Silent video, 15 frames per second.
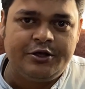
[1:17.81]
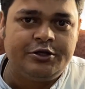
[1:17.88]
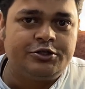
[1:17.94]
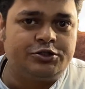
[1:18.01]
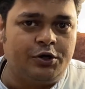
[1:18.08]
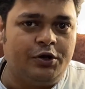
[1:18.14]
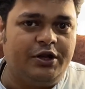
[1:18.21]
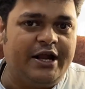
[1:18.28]

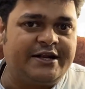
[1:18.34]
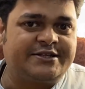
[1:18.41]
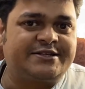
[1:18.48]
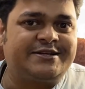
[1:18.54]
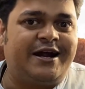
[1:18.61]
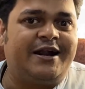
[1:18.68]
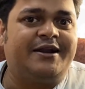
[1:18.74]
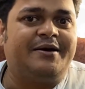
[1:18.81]
So let's
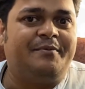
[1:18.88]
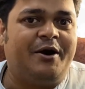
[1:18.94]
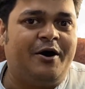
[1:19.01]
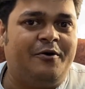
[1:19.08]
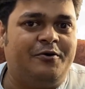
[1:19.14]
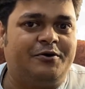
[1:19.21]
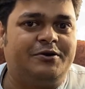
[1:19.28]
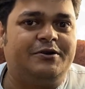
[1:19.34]
start
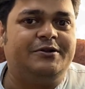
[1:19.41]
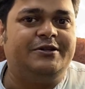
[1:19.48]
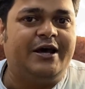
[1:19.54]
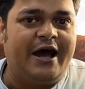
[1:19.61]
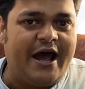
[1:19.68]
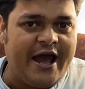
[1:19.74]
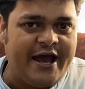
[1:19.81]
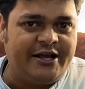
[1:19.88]
about the
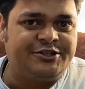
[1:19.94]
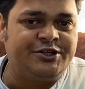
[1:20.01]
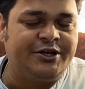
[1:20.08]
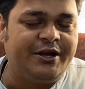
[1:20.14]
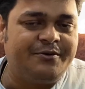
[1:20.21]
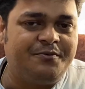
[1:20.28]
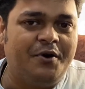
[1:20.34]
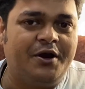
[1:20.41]
Azure
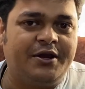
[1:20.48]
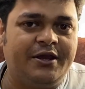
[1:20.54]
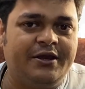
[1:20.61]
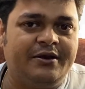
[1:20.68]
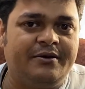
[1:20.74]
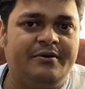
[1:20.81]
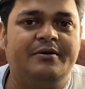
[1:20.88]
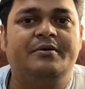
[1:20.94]

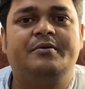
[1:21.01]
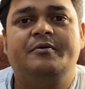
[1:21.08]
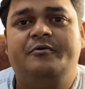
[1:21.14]
networking.